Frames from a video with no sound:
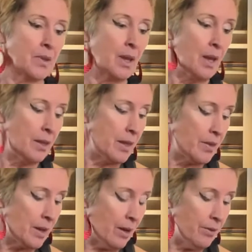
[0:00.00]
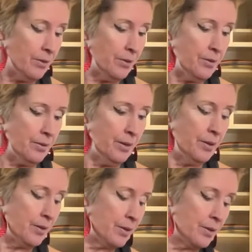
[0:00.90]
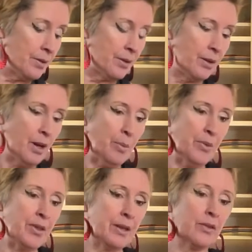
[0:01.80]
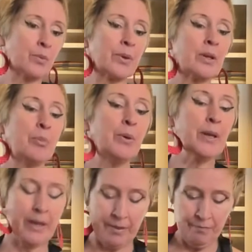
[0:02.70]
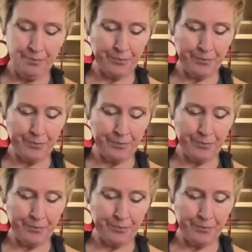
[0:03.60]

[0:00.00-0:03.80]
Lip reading: And then the other couple things we're gonna put in